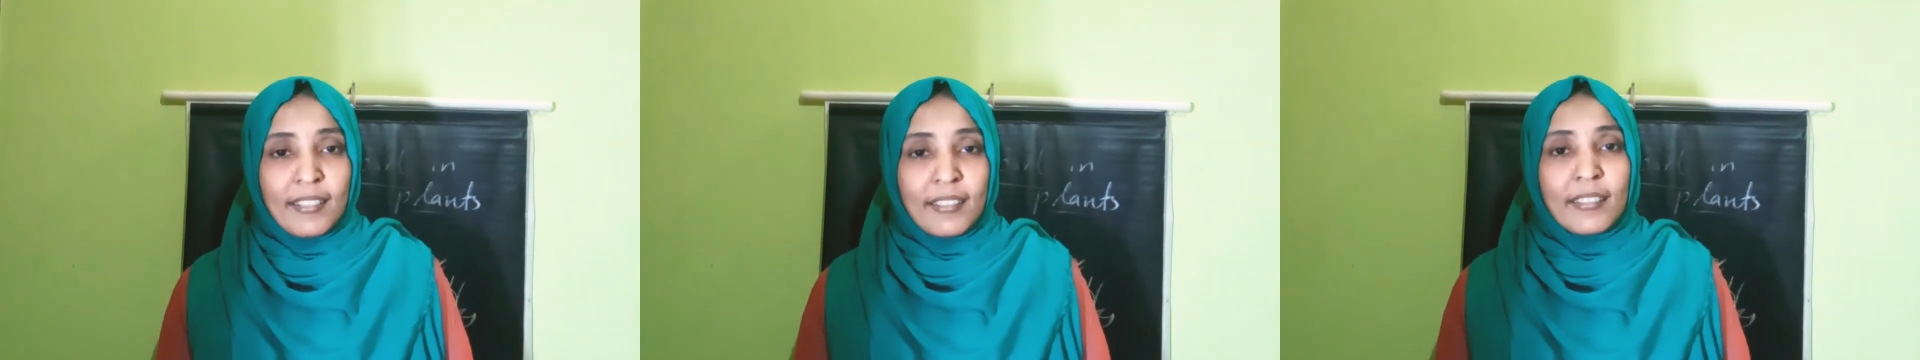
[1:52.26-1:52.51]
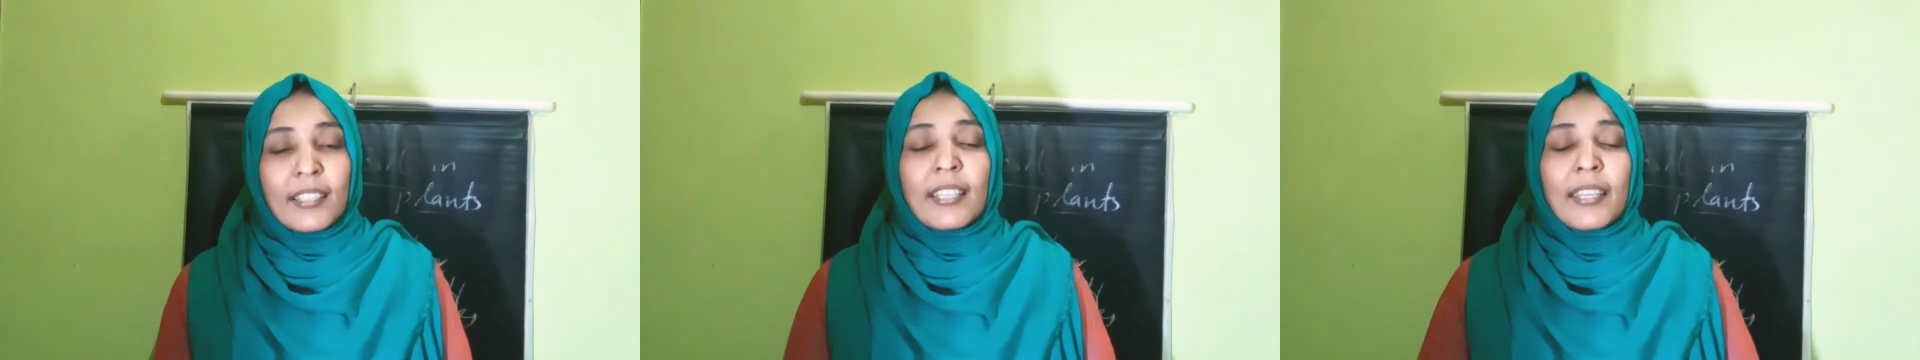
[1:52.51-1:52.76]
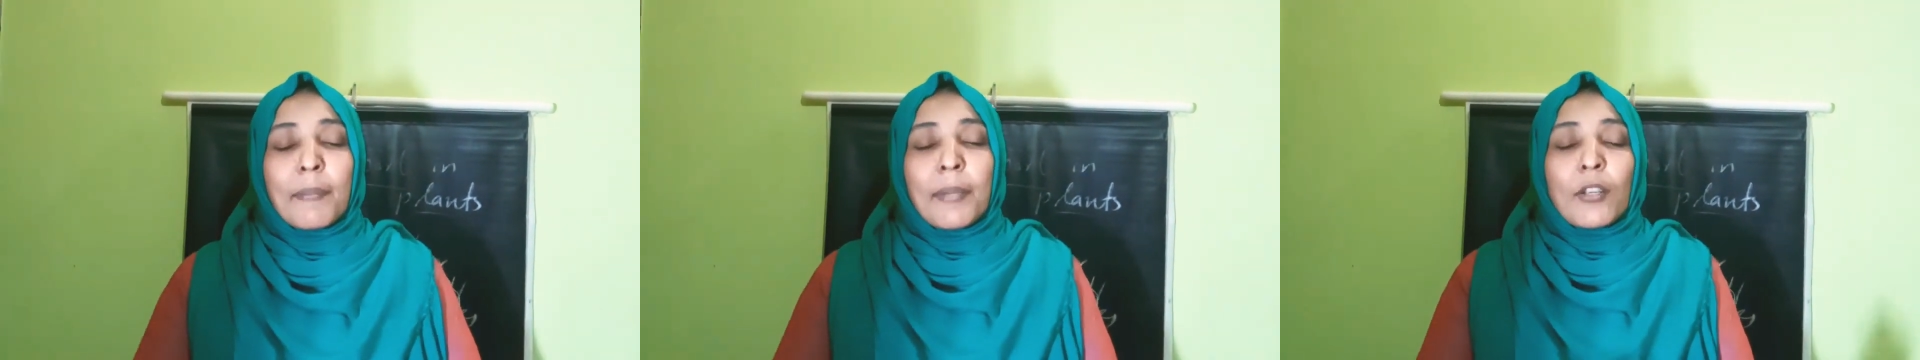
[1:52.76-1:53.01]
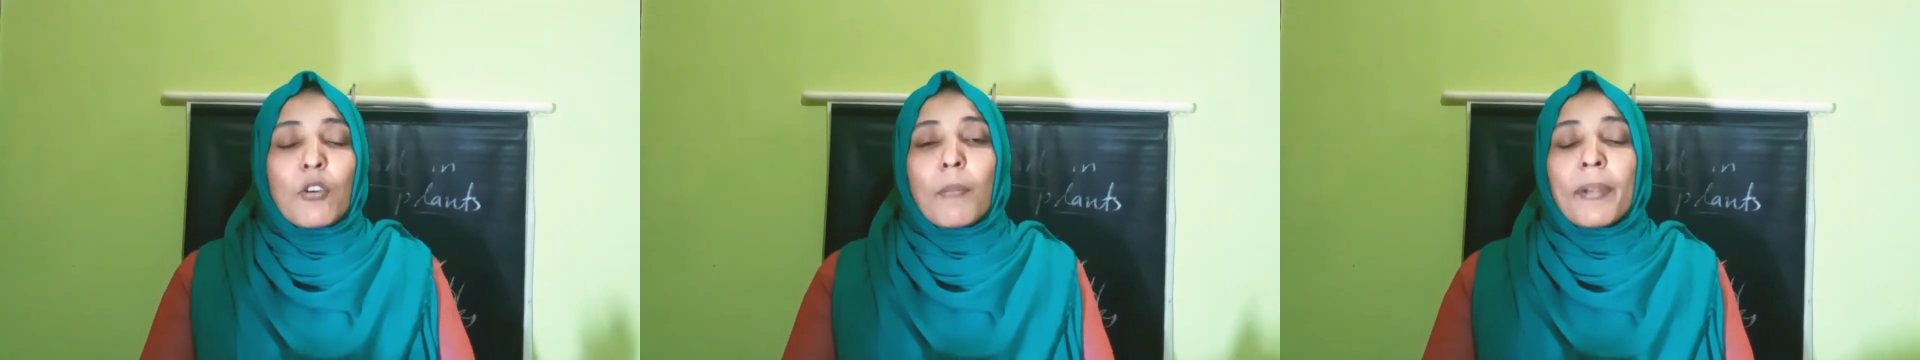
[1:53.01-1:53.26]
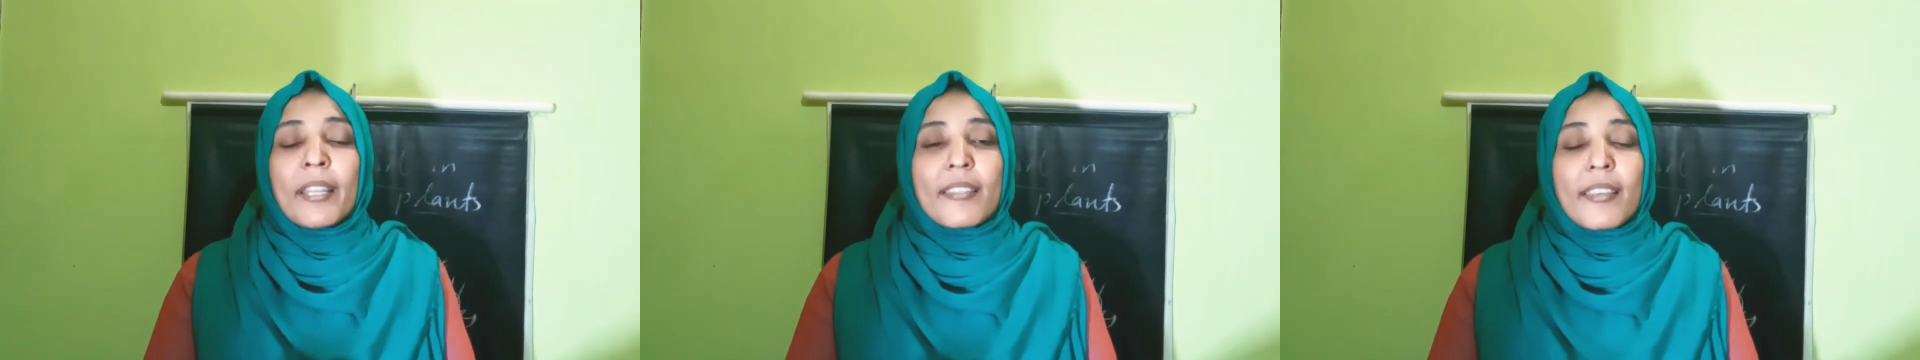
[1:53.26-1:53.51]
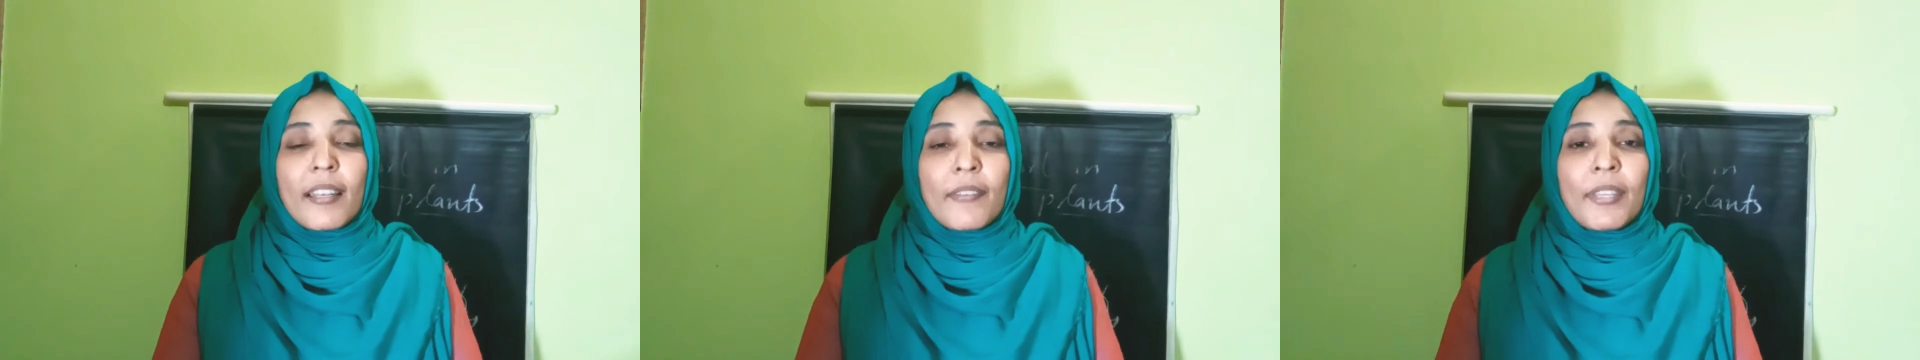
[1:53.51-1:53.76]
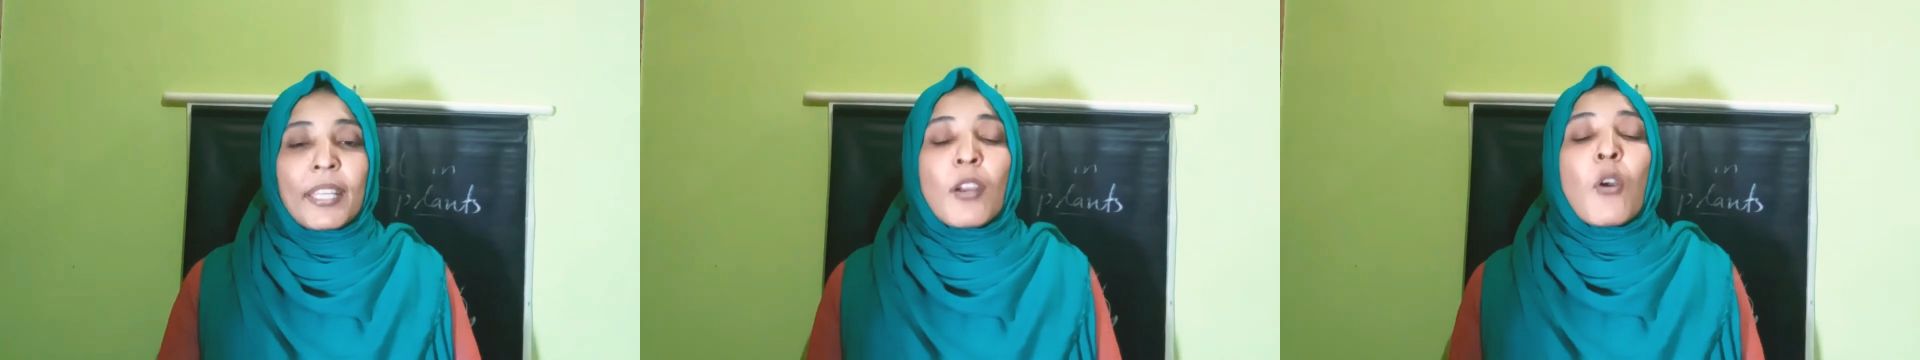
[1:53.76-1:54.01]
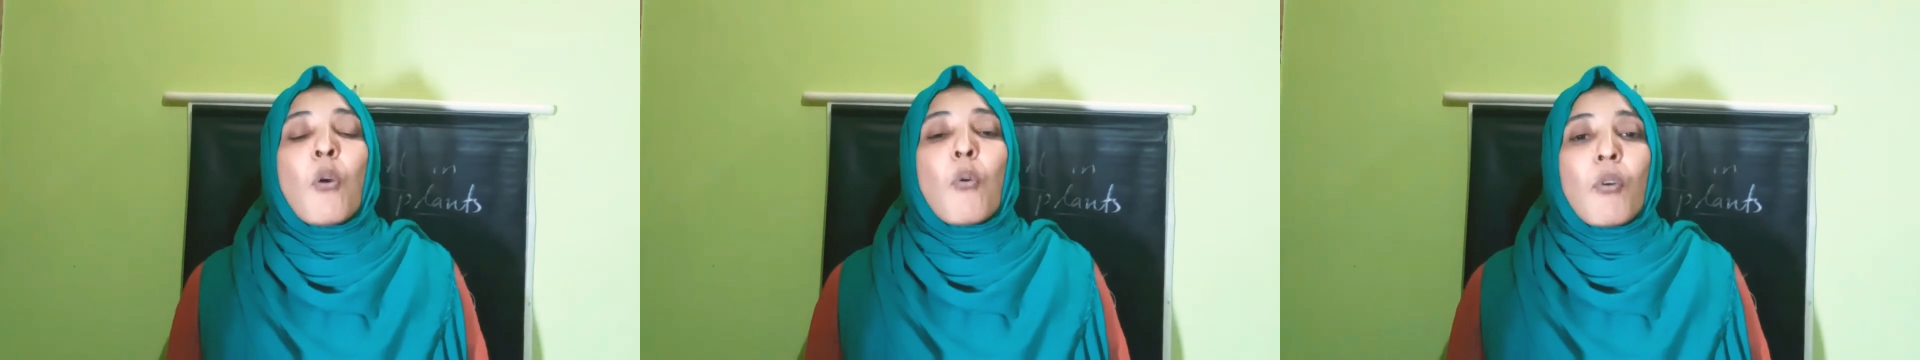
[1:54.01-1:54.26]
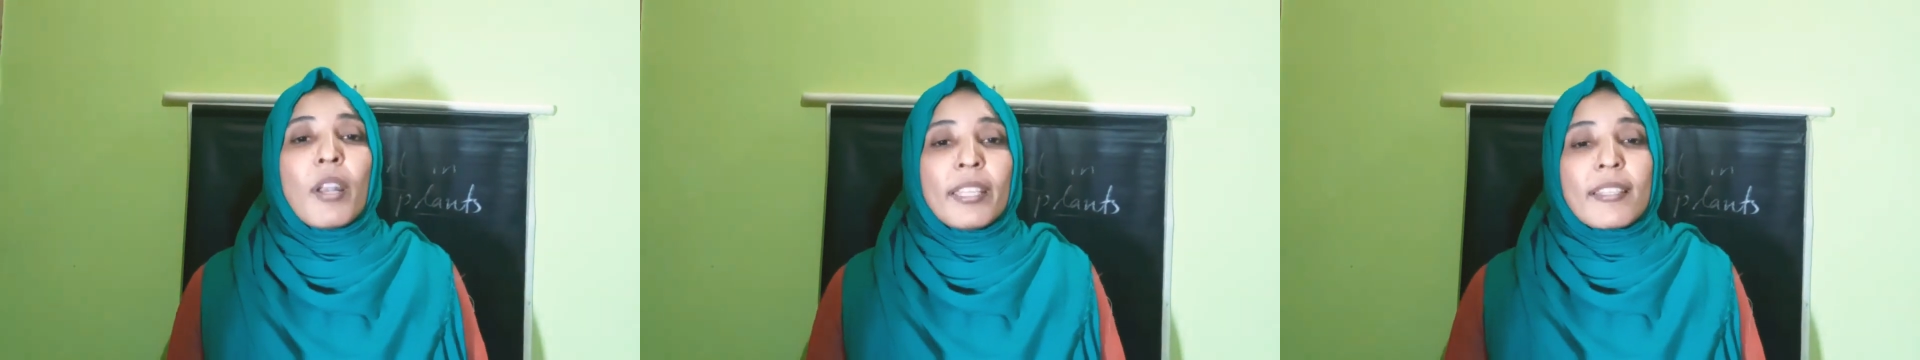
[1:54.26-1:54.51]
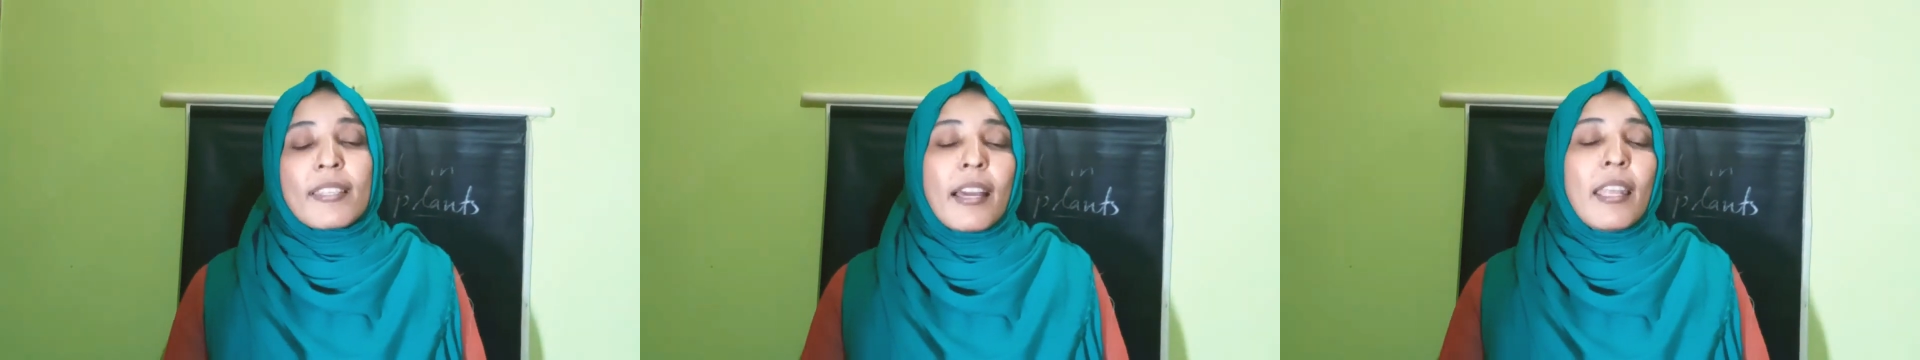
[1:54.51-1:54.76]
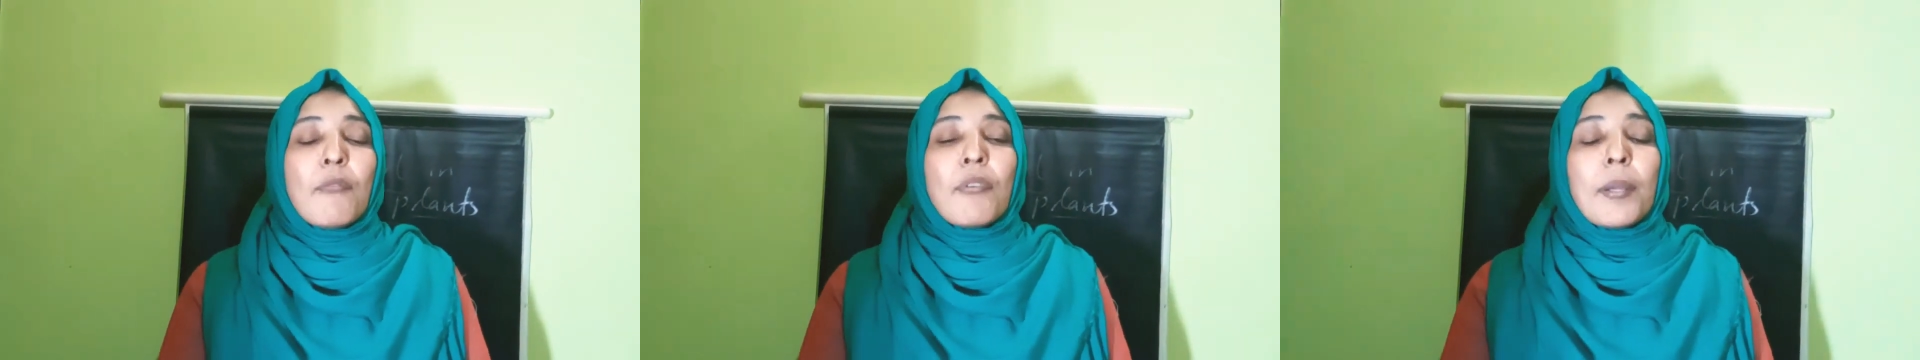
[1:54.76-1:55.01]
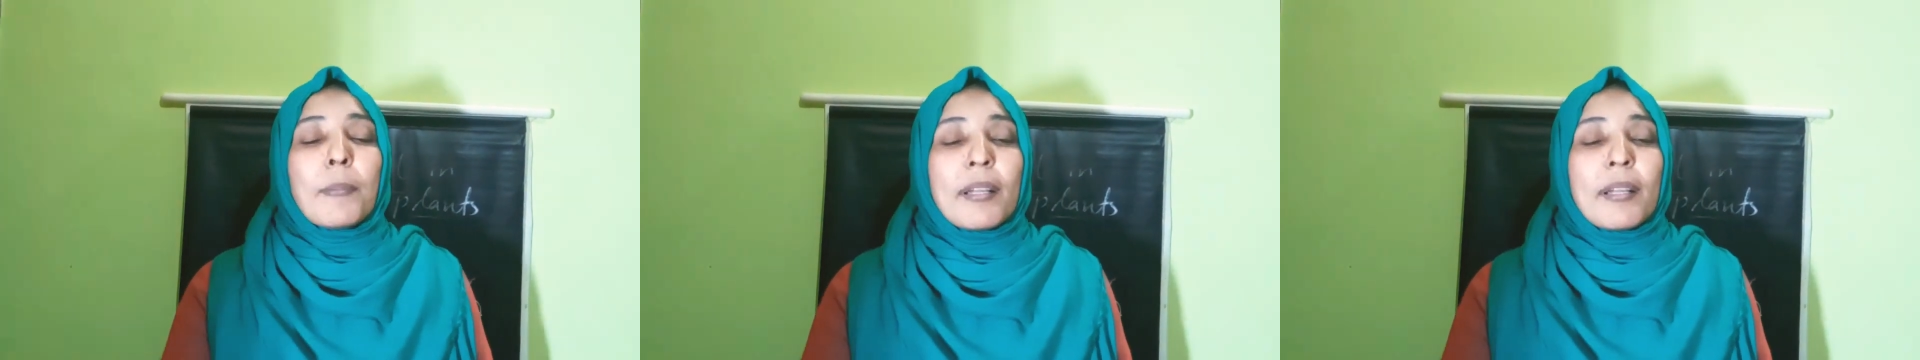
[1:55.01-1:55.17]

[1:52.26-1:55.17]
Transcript: The 3 main components are living, only the xylem fiber